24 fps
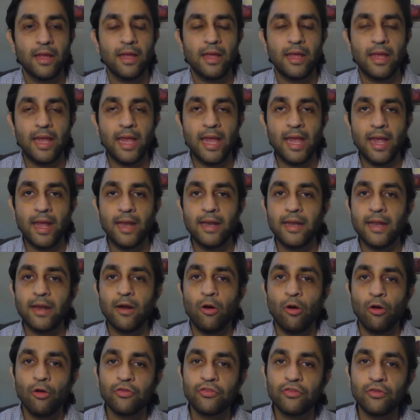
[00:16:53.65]
And it
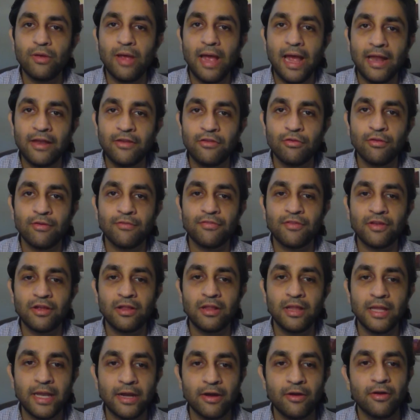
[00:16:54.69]
also had to have
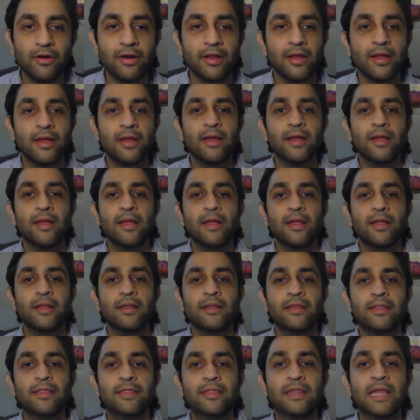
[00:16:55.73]
cleared
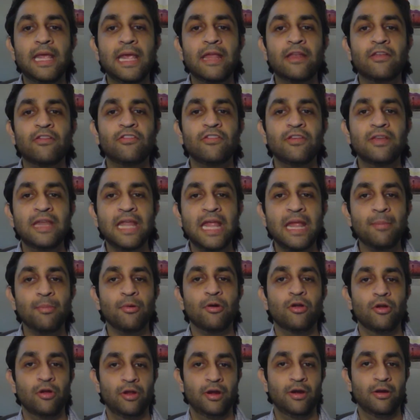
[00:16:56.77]
its
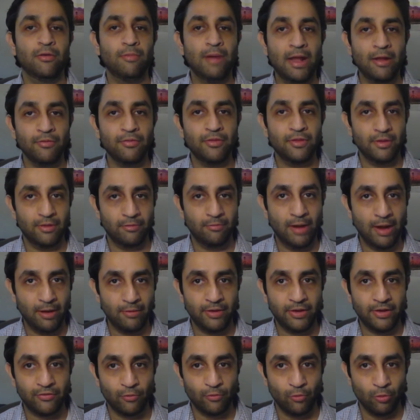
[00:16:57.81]
neighborhood
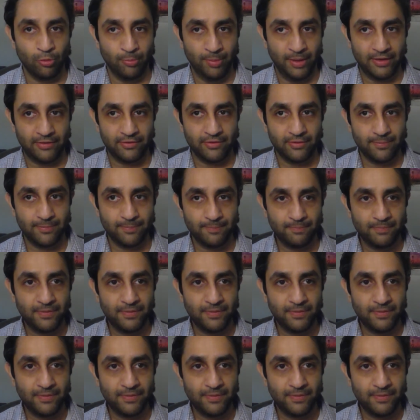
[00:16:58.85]
around its orbit.